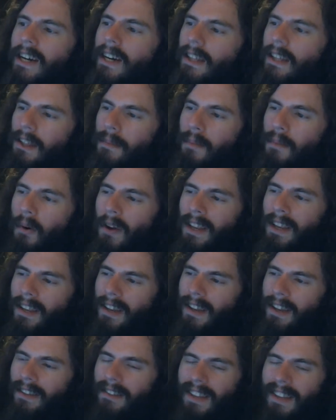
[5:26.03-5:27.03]
the point
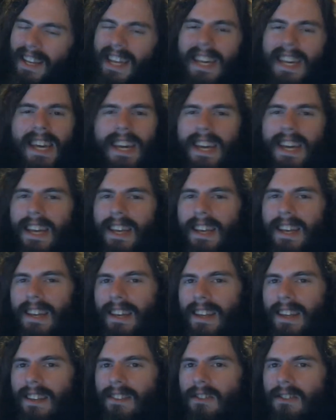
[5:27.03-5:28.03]
is that he
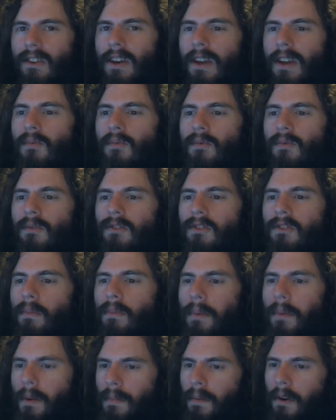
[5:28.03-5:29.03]
took it
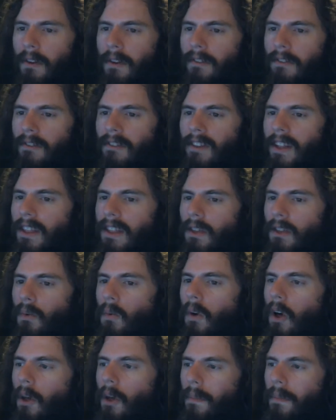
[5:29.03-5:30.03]
super personally, the
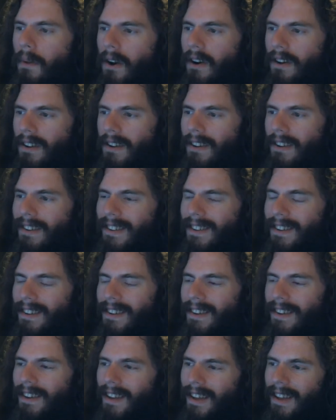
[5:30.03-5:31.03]
wall part.
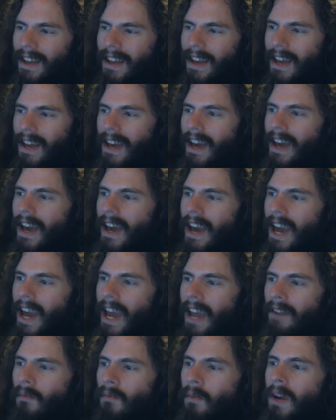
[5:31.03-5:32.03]

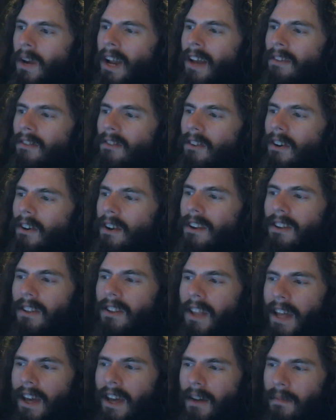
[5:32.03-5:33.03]
And when I started to
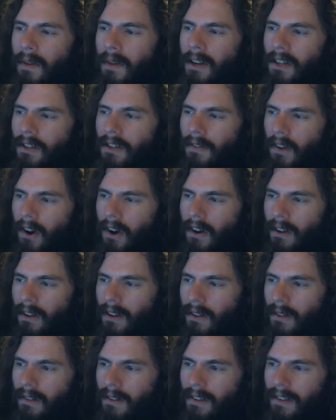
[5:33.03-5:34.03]
link a bunch of
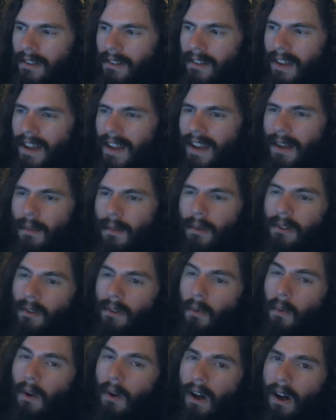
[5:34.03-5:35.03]
articles that said it was
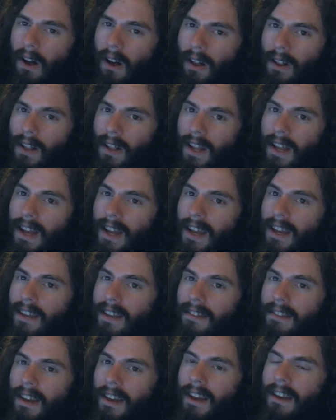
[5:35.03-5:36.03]
a wall,
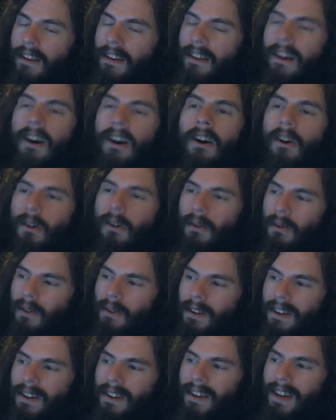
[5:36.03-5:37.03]
he said, No,
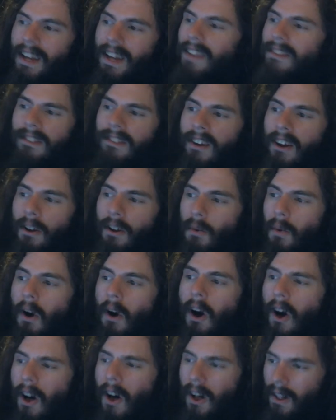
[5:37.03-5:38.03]
it's not a
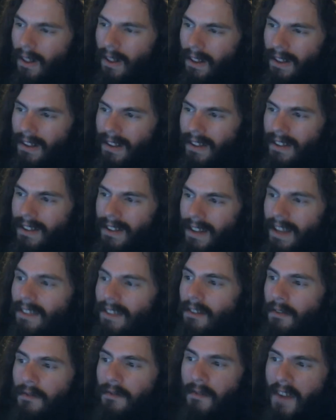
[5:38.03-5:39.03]
wall,
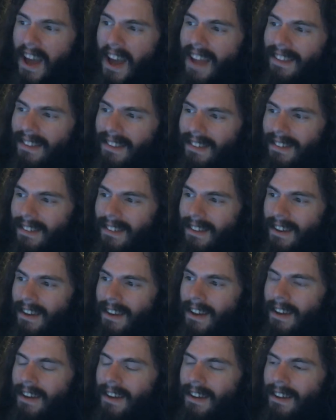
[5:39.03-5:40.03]
it's a fence,
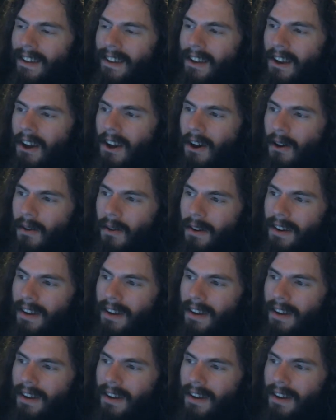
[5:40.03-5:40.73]
you know.